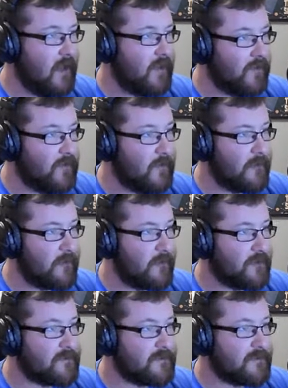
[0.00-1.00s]
The film
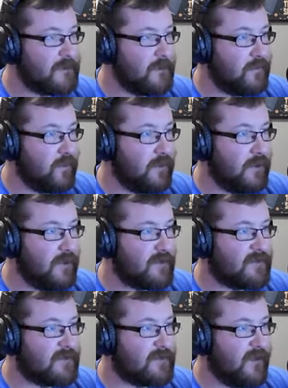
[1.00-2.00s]
grossed
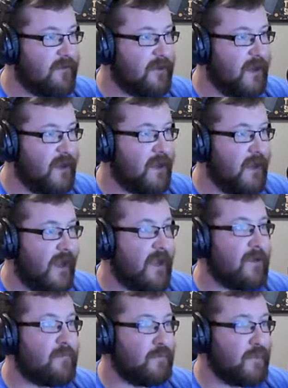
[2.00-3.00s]

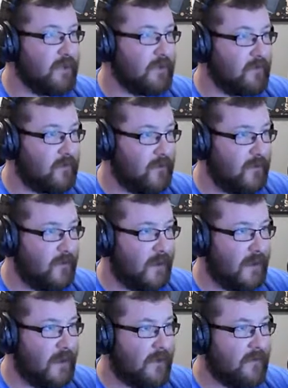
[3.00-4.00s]
2.798 billion
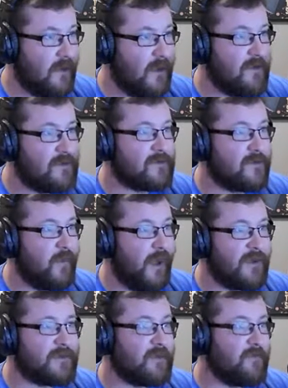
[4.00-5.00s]
worldwide,
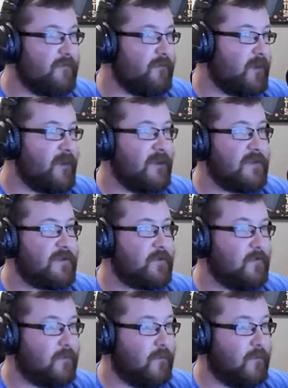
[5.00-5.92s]
surpassing Infinity